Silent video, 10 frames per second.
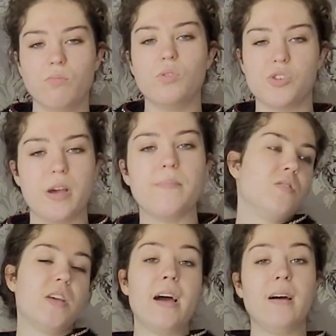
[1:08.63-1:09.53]
We'll do it.
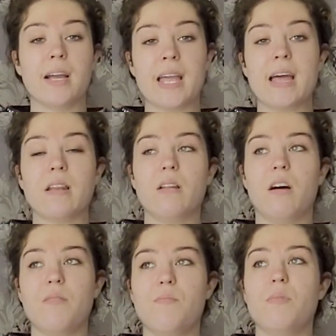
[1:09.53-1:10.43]
So yeah, again,
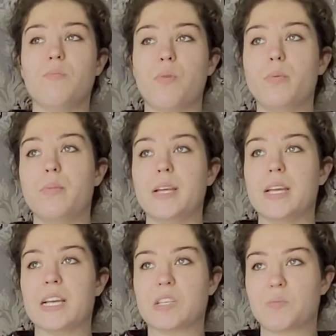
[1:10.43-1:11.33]
I've
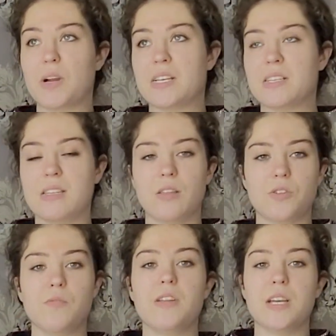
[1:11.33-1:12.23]
probably expressed in the other
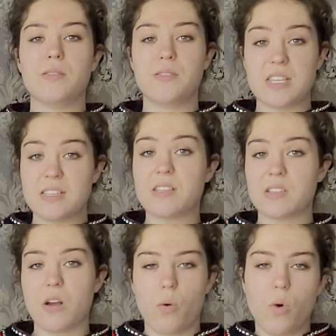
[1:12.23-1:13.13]
2 videos, this
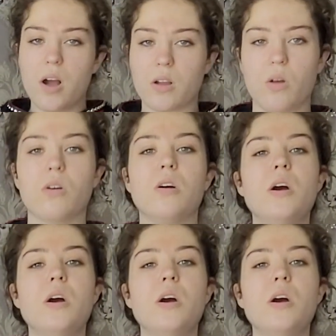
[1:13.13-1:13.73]
is a worklog.